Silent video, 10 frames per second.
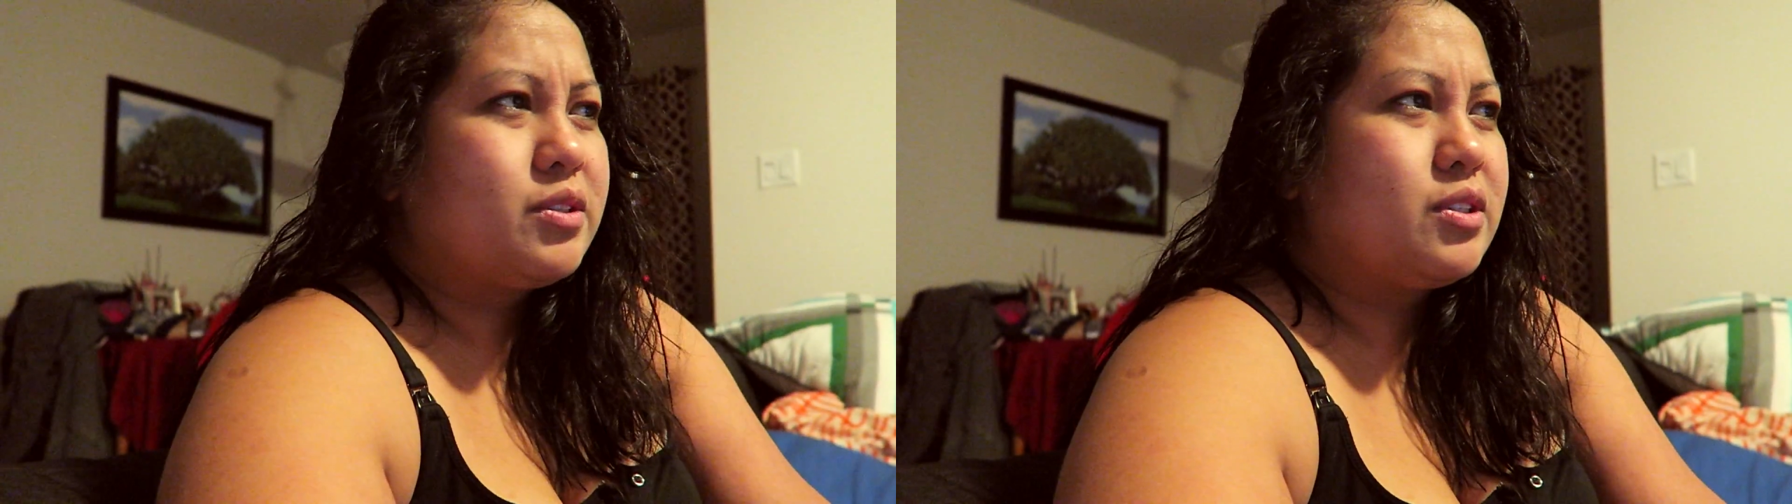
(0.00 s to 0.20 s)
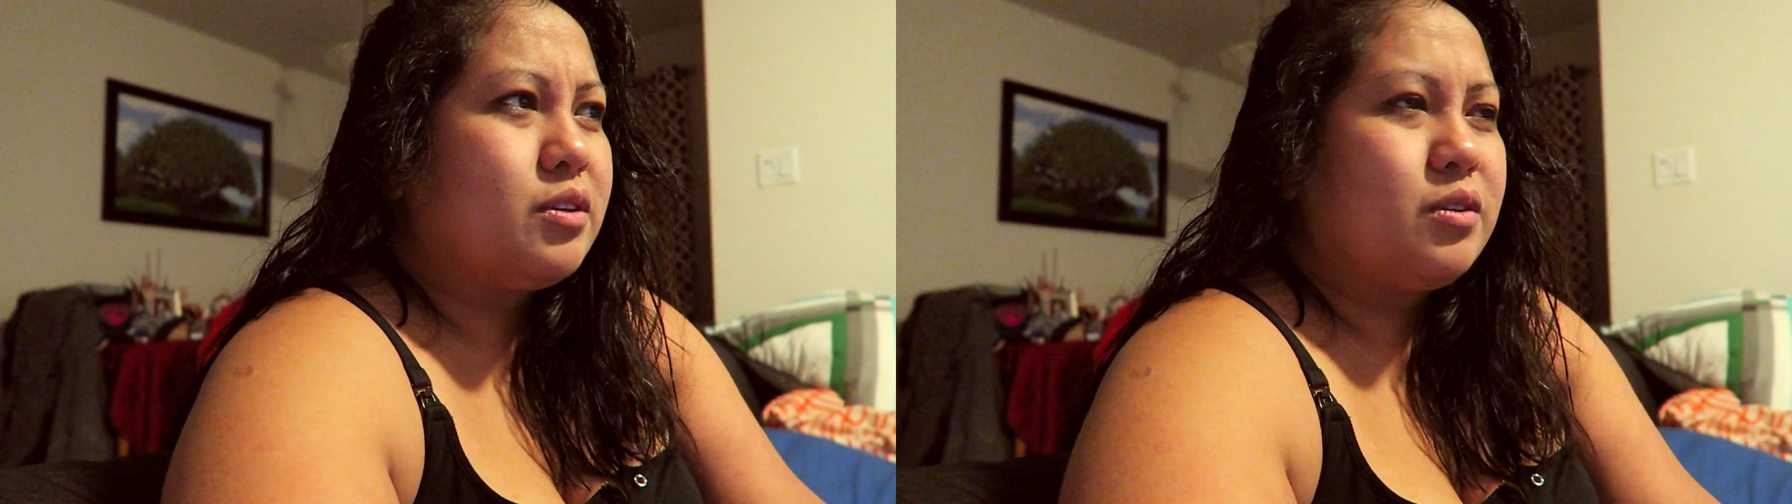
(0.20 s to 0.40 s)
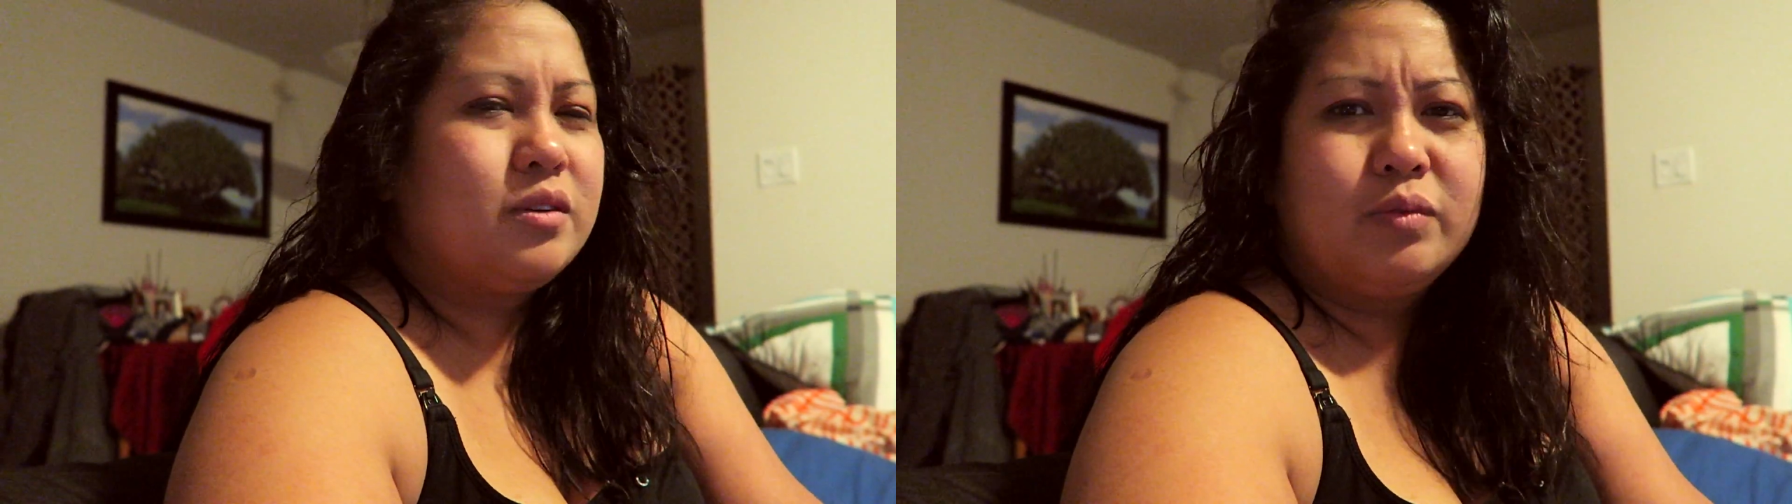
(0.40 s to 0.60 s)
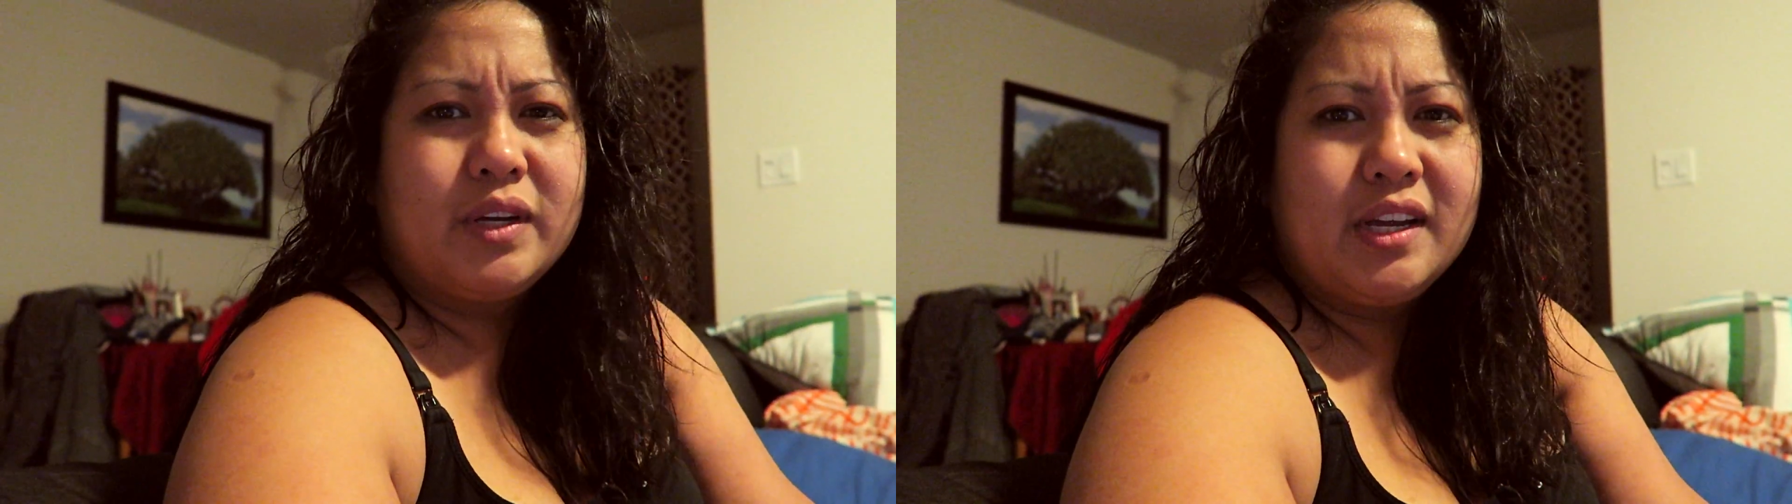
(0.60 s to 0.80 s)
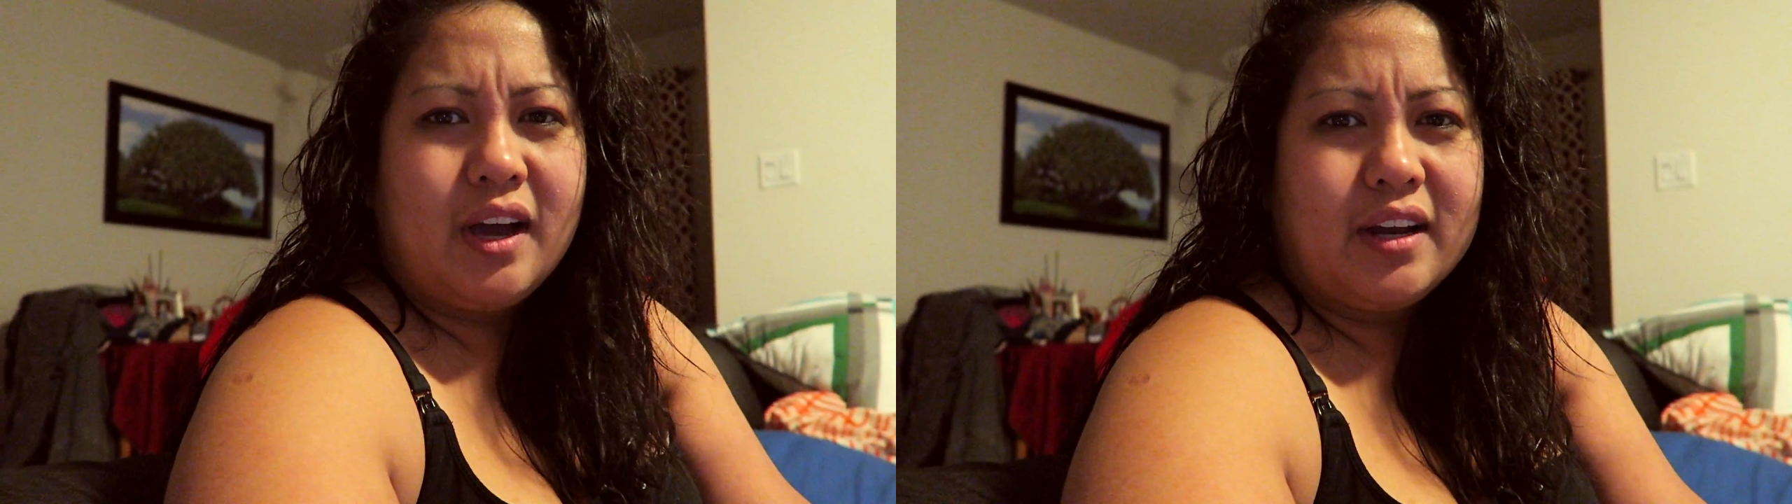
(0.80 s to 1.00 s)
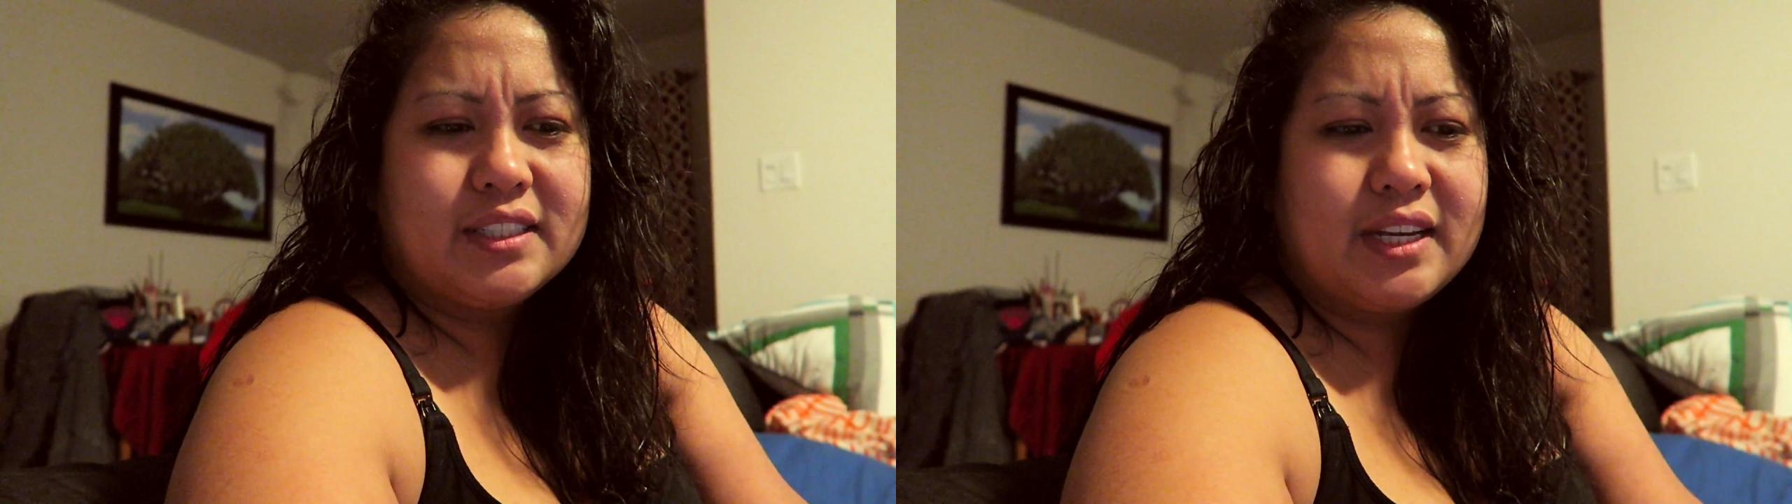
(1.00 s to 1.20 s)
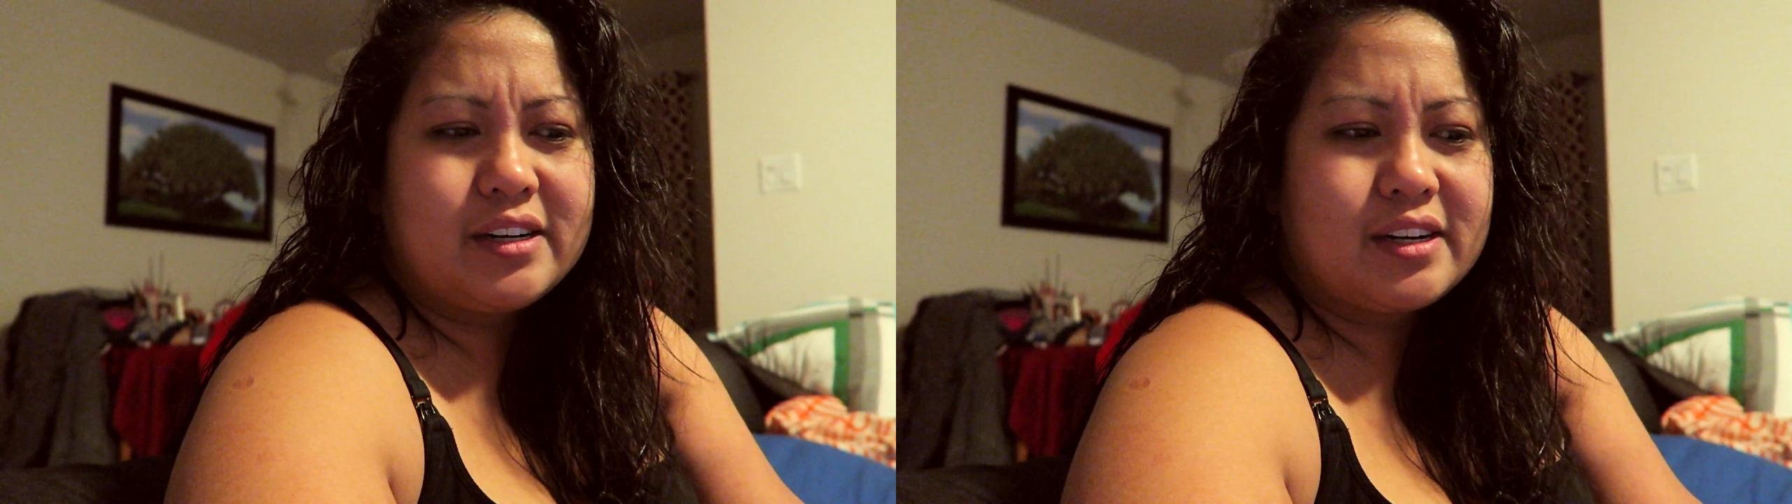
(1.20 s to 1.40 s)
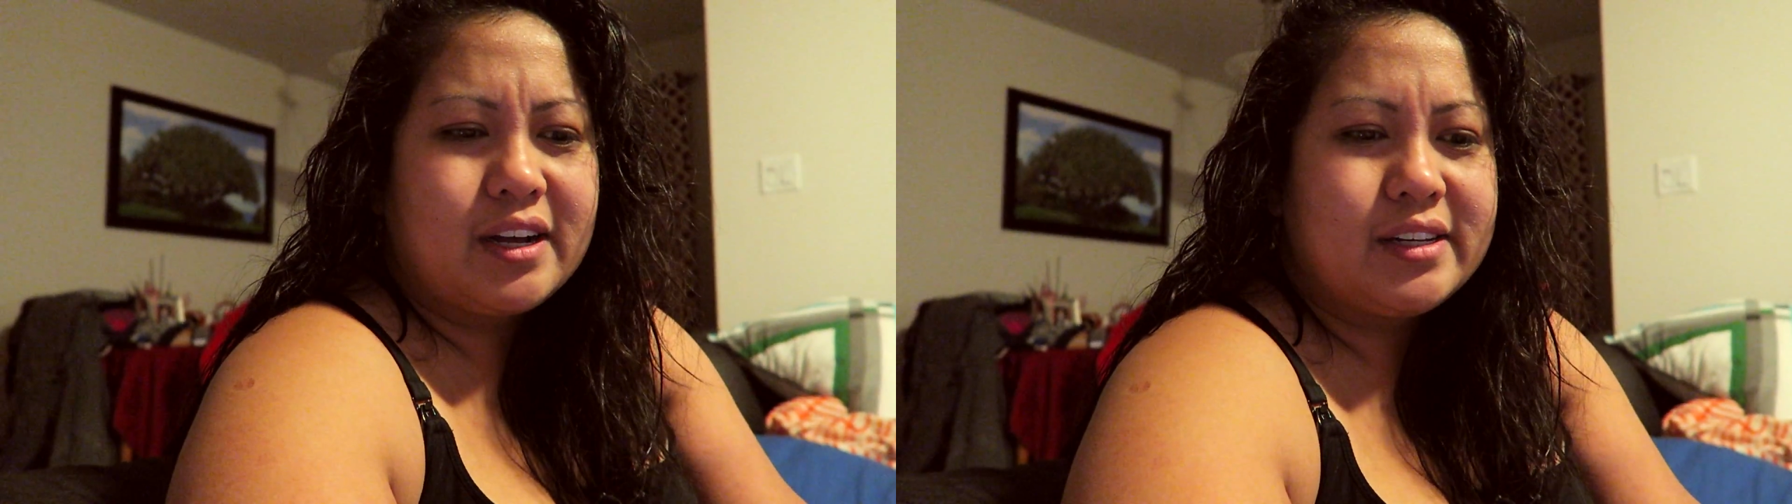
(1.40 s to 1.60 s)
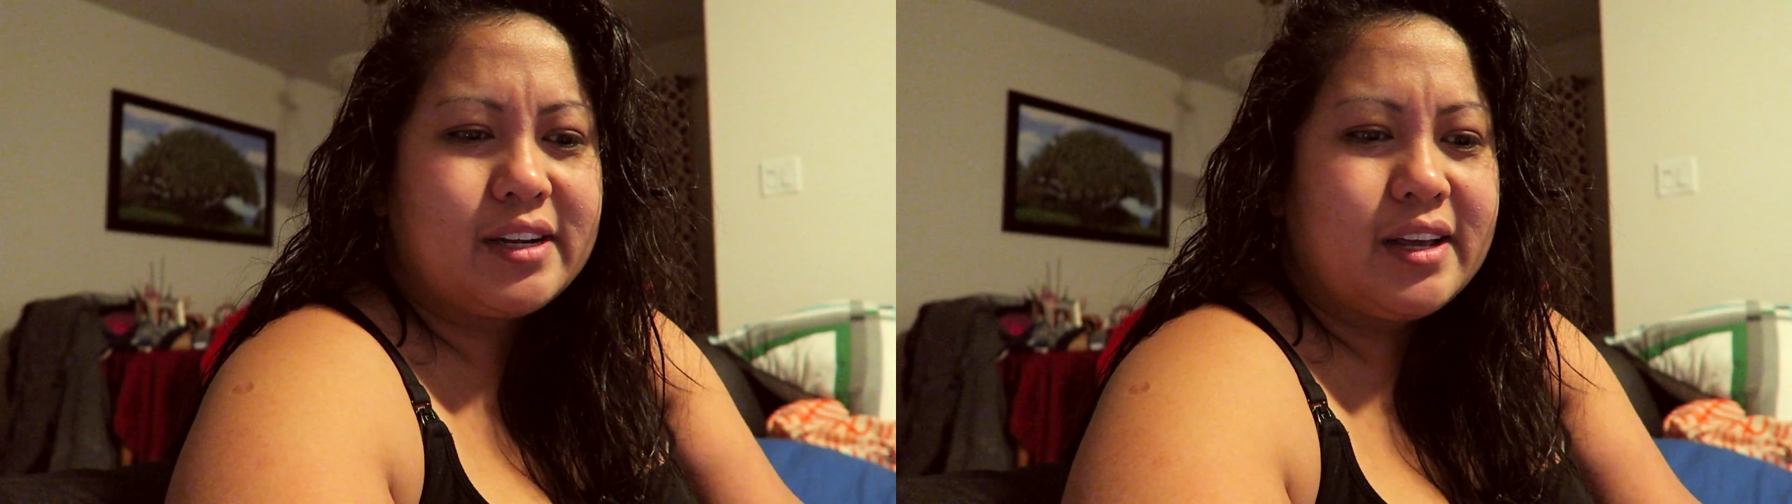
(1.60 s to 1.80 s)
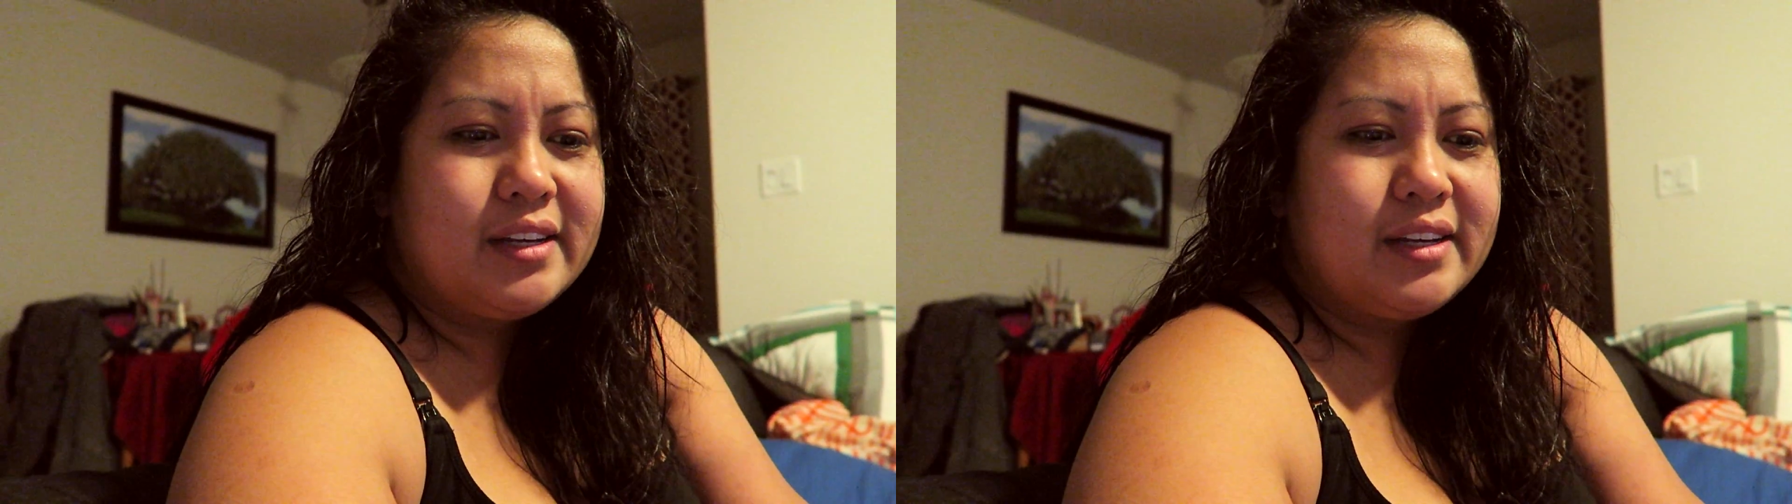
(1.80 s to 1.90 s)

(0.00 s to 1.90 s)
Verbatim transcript: so when he got his haircut,